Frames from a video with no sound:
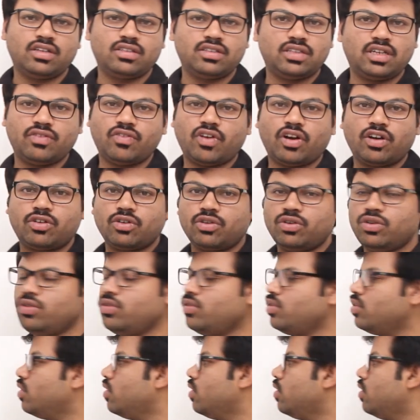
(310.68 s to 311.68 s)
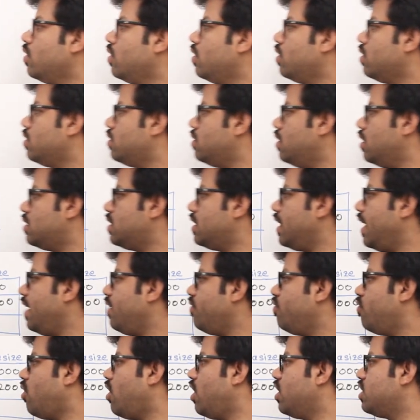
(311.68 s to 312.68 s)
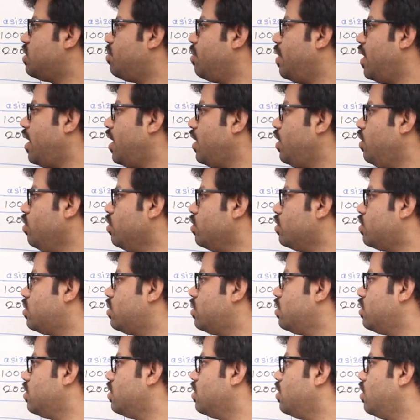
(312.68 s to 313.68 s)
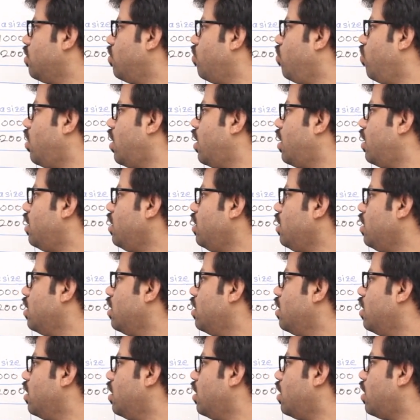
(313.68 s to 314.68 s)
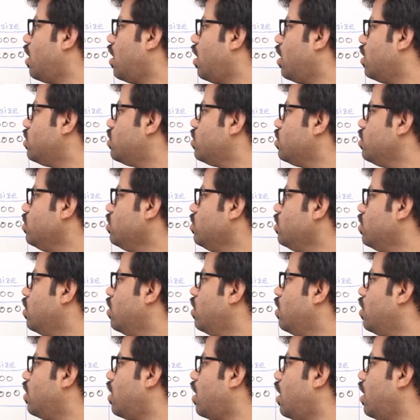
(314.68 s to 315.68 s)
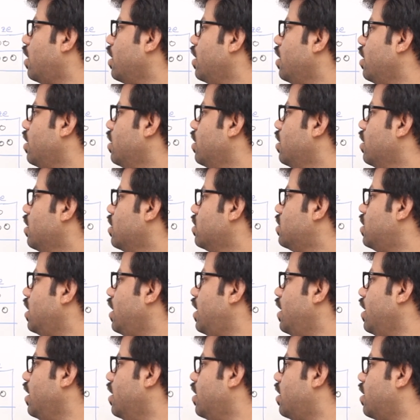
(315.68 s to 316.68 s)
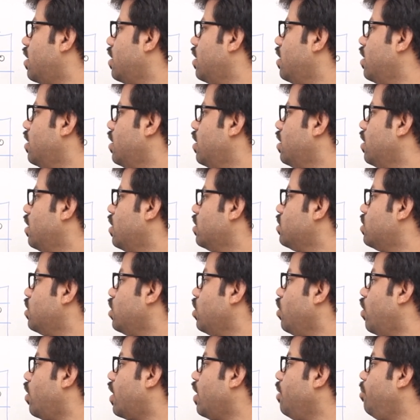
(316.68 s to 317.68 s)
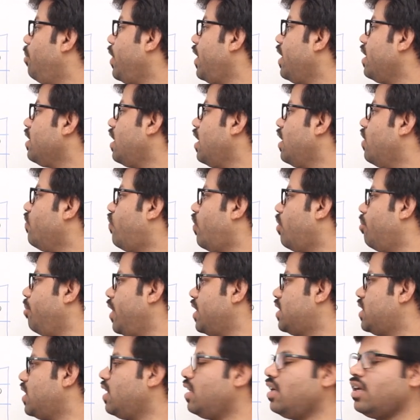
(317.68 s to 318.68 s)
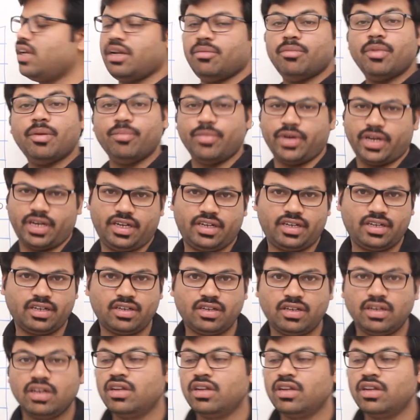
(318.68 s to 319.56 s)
Then what to do? The same watchman I use, 1, Raju, Rani. See here. So you are repeating the information, remember it.